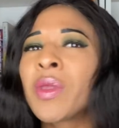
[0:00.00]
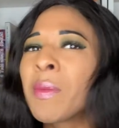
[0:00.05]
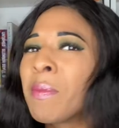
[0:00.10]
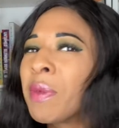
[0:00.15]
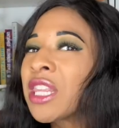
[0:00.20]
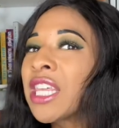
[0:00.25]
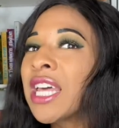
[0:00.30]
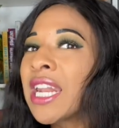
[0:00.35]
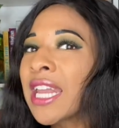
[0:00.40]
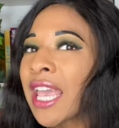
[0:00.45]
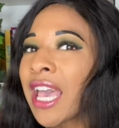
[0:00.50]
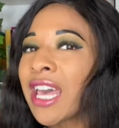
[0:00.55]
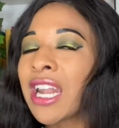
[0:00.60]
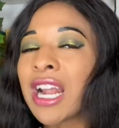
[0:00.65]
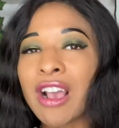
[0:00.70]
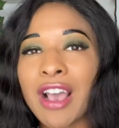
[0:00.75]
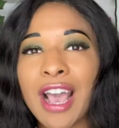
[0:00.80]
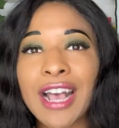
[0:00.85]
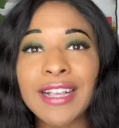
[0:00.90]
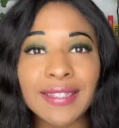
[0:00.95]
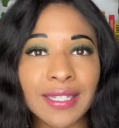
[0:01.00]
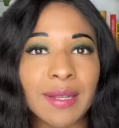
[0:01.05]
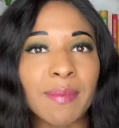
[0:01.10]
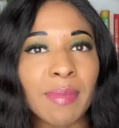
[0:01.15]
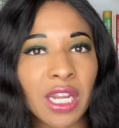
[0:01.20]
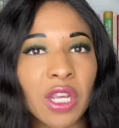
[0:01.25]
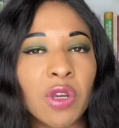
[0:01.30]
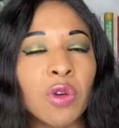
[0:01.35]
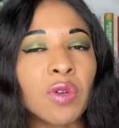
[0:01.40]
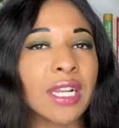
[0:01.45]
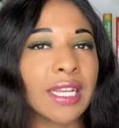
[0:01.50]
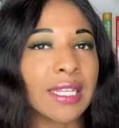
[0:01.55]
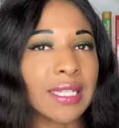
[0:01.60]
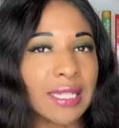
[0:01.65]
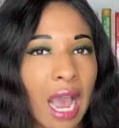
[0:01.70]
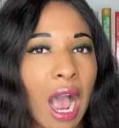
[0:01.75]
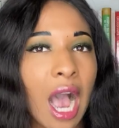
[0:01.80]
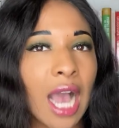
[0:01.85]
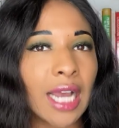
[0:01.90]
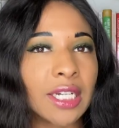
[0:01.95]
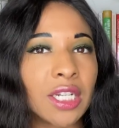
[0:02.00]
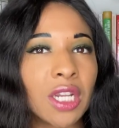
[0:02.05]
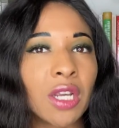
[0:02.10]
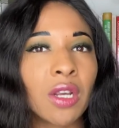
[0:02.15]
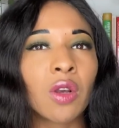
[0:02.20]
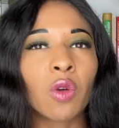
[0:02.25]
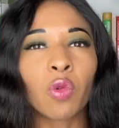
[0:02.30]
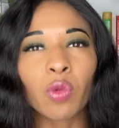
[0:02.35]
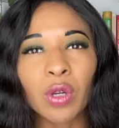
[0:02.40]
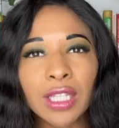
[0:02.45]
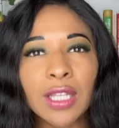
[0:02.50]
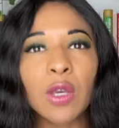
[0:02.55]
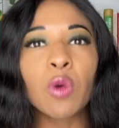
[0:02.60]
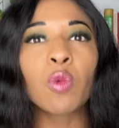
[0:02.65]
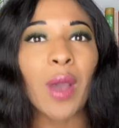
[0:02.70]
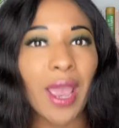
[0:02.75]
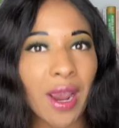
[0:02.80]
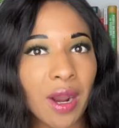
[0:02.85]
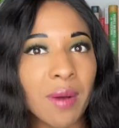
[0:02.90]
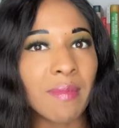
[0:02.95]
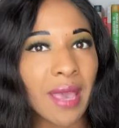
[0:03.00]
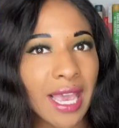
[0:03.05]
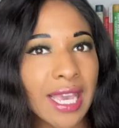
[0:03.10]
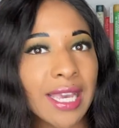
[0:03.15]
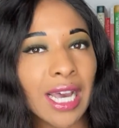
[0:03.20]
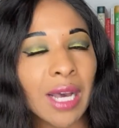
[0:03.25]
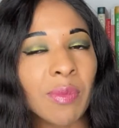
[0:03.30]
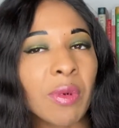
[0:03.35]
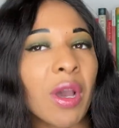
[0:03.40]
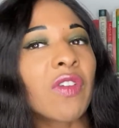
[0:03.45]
But then again, as somebody who does not really wear makeup,